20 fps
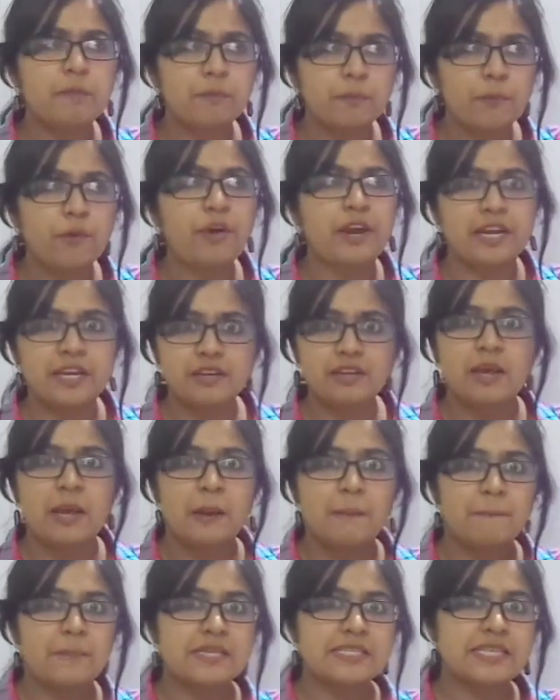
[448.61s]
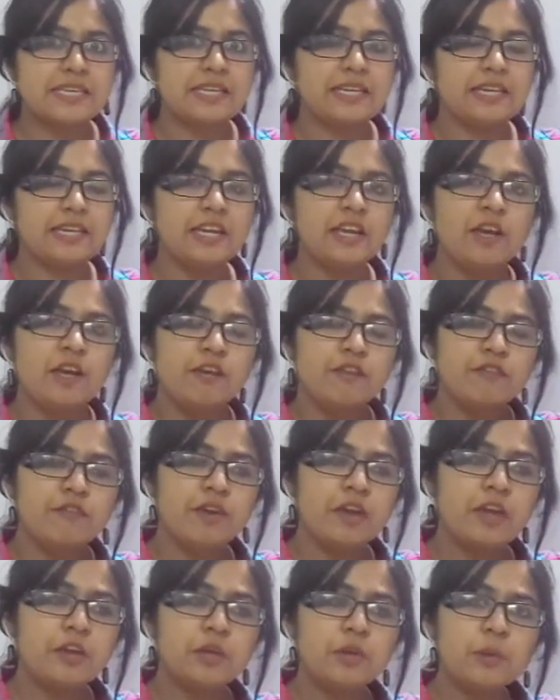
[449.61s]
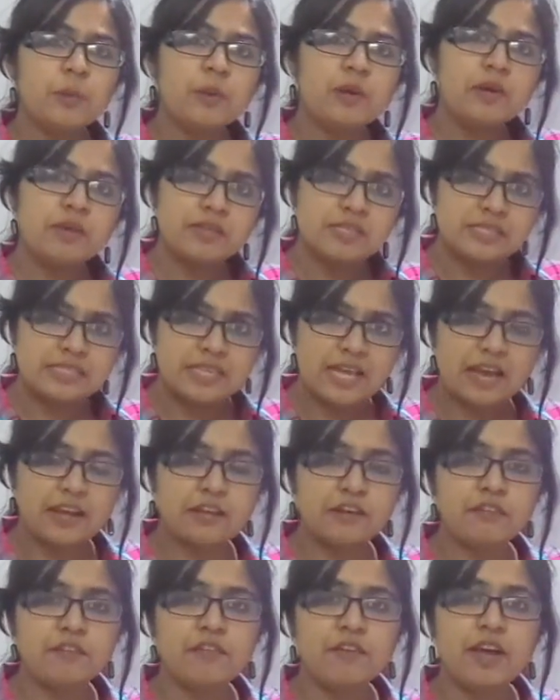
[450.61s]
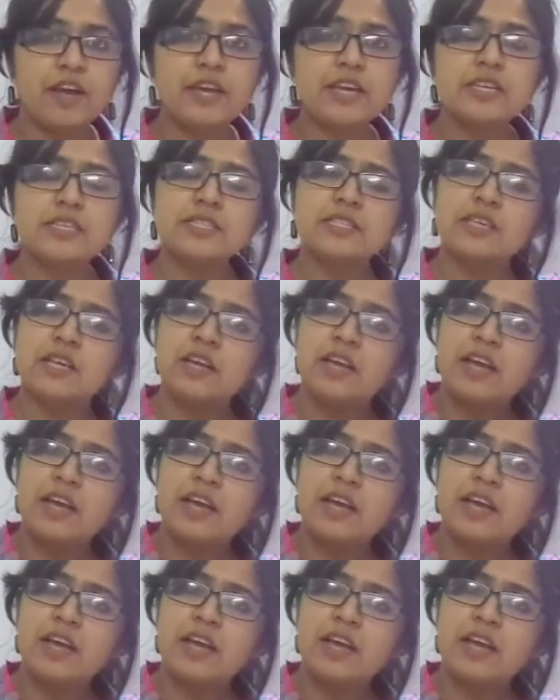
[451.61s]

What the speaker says: point, basically, where you will sacrifice